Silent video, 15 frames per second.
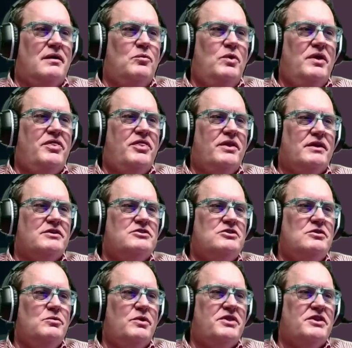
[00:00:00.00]
with
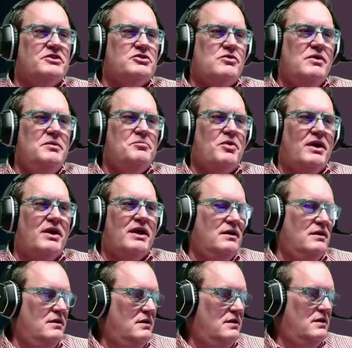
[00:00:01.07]
the screen
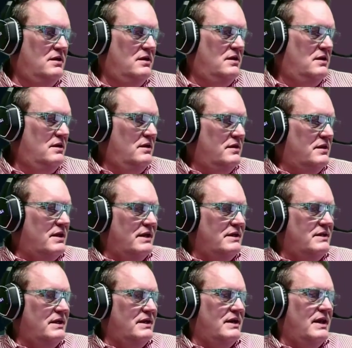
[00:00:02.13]
printing that I
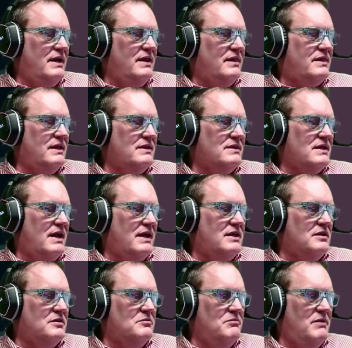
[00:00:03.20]
did, and I didn't think that I
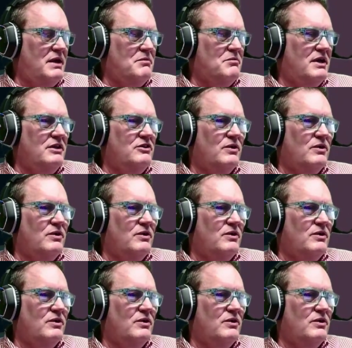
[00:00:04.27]
could make money